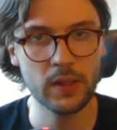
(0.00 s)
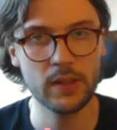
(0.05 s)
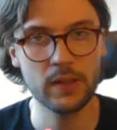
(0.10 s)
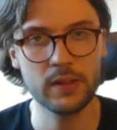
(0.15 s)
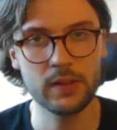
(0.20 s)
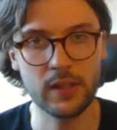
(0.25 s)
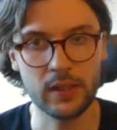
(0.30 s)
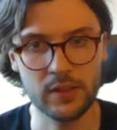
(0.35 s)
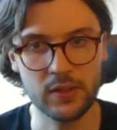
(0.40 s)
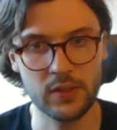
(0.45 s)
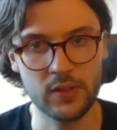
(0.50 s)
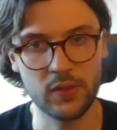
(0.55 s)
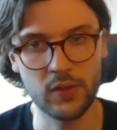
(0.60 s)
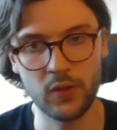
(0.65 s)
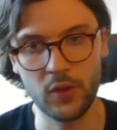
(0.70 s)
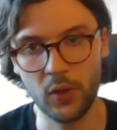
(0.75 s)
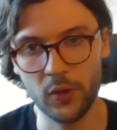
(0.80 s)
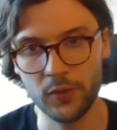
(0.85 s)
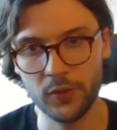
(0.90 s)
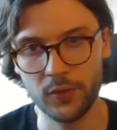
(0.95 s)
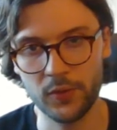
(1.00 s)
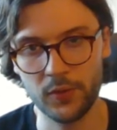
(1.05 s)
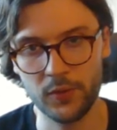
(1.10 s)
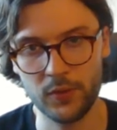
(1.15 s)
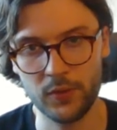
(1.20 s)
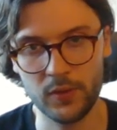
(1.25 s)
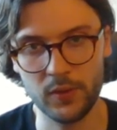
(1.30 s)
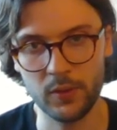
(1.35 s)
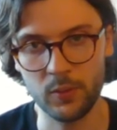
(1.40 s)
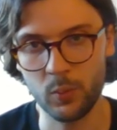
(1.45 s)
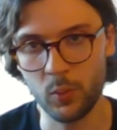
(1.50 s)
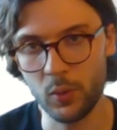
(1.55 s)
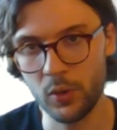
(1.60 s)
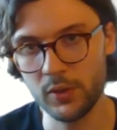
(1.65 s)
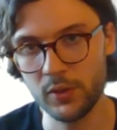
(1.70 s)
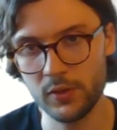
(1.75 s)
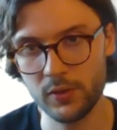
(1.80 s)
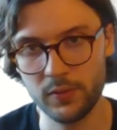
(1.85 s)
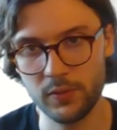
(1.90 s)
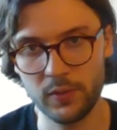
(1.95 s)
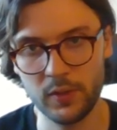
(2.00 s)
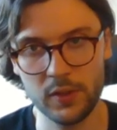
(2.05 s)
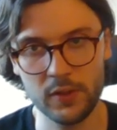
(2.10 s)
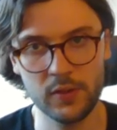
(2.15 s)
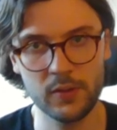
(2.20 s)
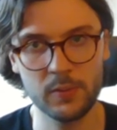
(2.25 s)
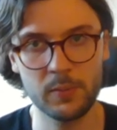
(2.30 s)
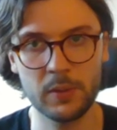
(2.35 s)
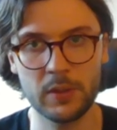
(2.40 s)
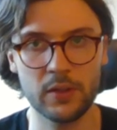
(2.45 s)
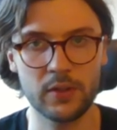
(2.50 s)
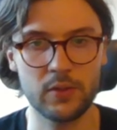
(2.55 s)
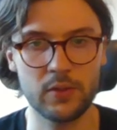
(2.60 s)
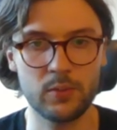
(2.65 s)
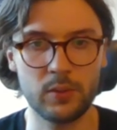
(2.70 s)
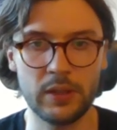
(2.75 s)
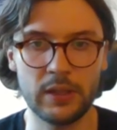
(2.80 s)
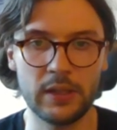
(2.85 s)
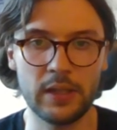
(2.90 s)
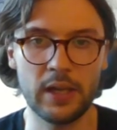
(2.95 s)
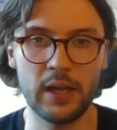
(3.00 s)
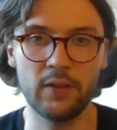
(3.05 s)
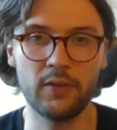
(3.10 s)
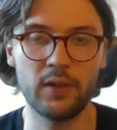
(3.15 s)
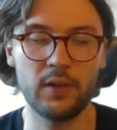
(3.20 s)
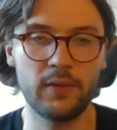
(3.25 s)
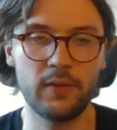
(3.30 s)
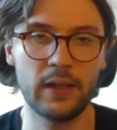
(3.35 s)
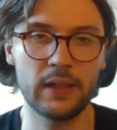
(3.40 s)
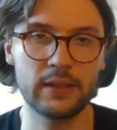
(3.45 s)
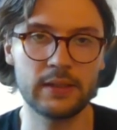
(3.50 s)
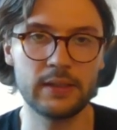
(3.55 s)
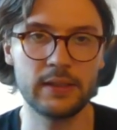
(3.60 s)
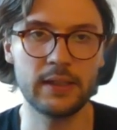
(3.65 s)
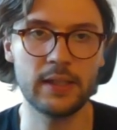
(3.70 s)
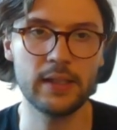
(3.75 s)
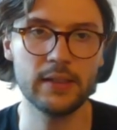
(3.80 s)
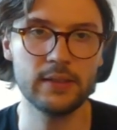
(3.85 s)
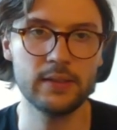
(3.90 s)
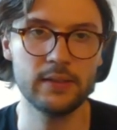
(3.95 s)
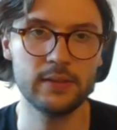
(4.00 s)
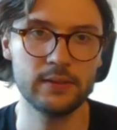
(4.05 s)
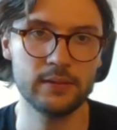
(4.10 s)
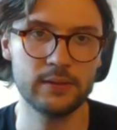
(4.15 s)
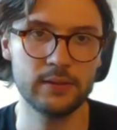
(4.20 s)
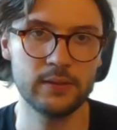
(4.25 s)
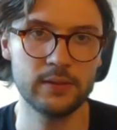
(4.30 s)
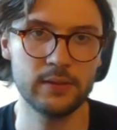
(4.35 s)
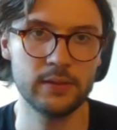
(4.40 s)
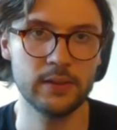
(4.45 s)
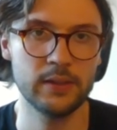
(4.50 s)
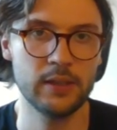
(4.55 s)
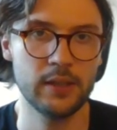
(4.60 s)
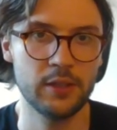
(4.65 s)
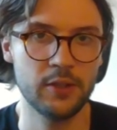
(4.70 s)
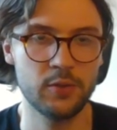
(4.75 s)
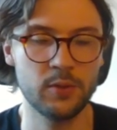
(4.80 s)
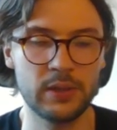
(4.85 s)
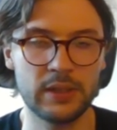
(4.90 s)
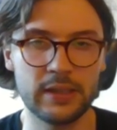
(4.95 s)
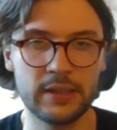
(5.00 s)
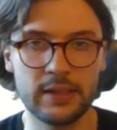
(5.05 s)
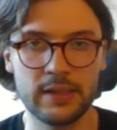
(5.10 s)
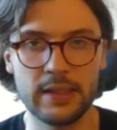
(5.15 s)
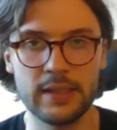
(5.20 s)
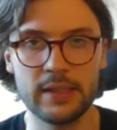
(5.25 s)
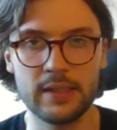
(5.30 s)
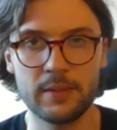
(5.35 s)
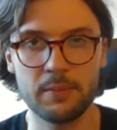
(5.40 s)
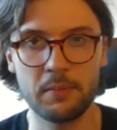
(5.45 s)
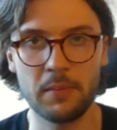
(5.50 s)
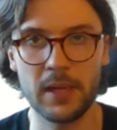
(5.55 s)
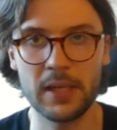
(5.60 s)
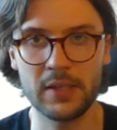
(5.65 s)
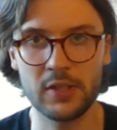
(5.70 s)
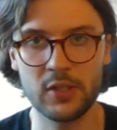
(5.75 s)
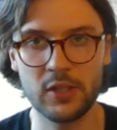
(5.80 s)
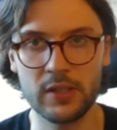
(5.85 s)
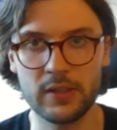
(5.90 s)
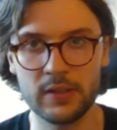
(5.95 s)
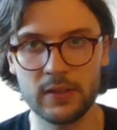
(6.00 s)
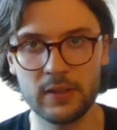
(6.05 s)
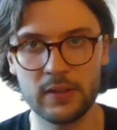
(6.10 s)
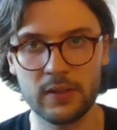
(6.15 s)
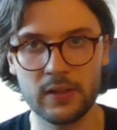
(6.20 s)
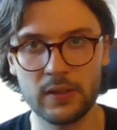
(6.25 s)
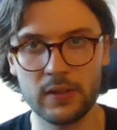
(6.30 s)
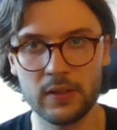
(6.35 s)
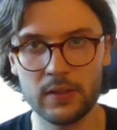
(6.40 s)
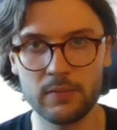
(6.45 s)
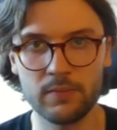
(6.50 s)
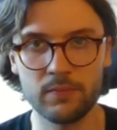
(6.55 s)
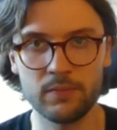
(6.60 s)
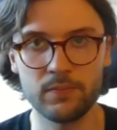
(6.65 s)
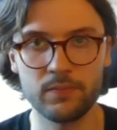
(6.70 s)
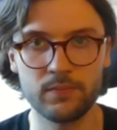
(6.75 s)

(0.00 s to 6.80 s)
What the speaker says: That's not the worst for us because we have a Falcon in hand, so we can at least match it a